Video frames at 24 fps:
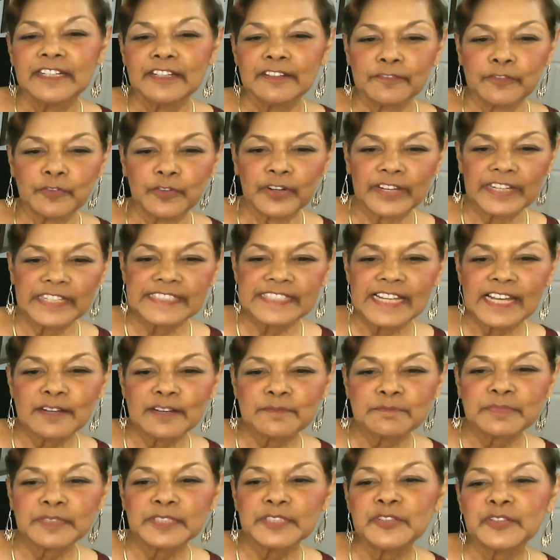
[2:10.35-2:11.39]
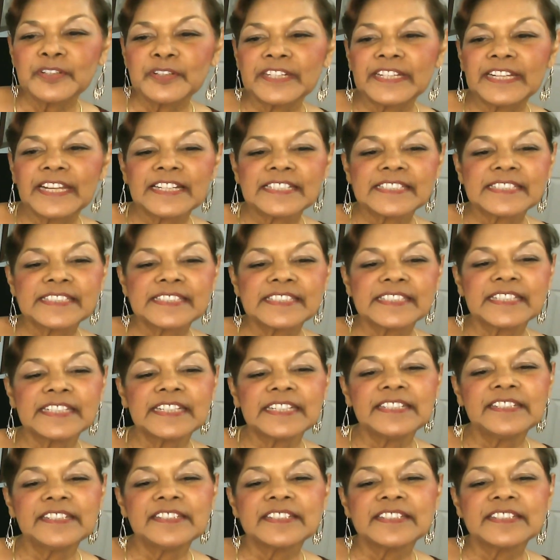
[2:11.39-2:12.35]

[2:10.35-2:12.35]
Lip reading: For example, you can ask the kid